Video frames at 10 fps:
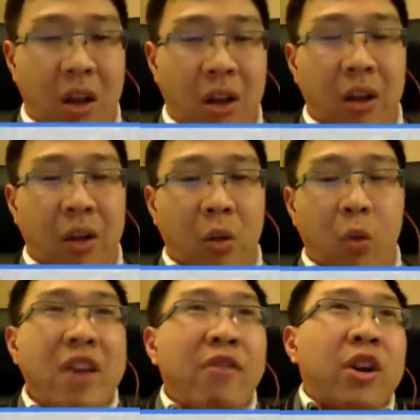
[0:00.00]
We
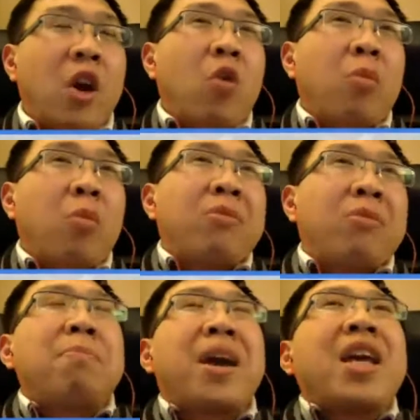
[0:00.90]
never know. It
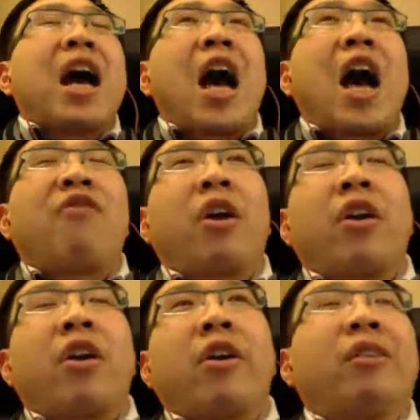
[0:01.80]
may have
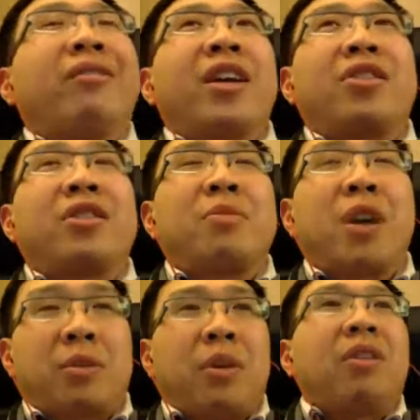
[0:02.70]
another nasty bugs,
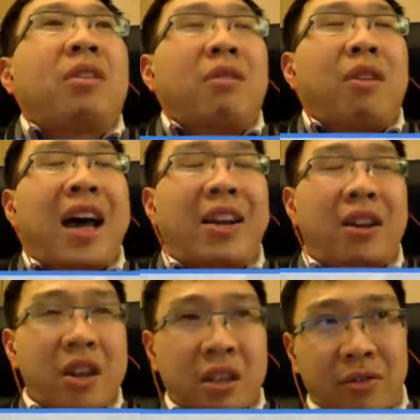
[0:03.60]
but at
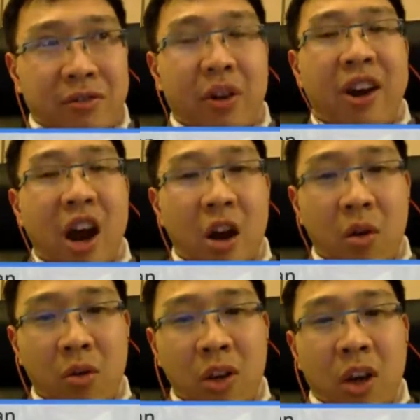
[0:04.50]
least for now,
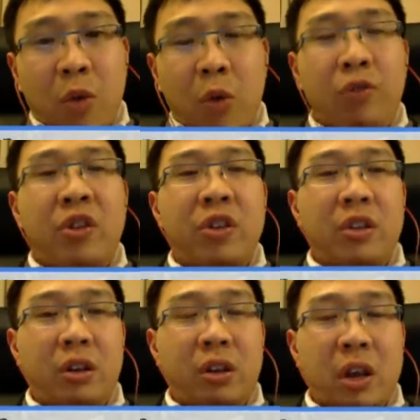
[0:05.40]
with this
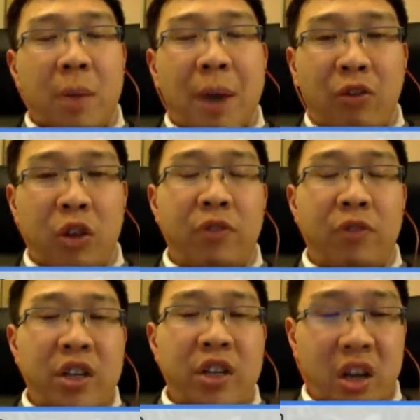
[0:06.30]
amount of
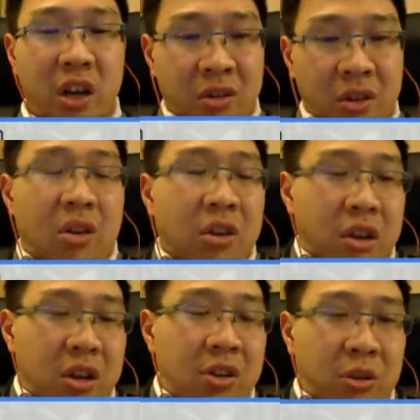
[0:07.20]
data,
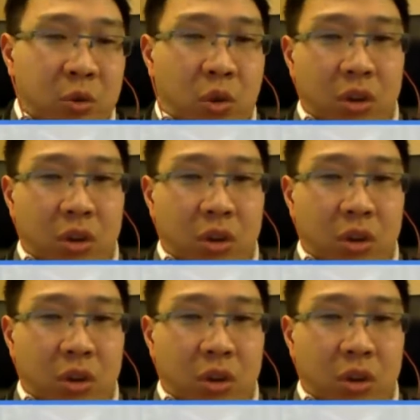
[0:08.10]
it does work.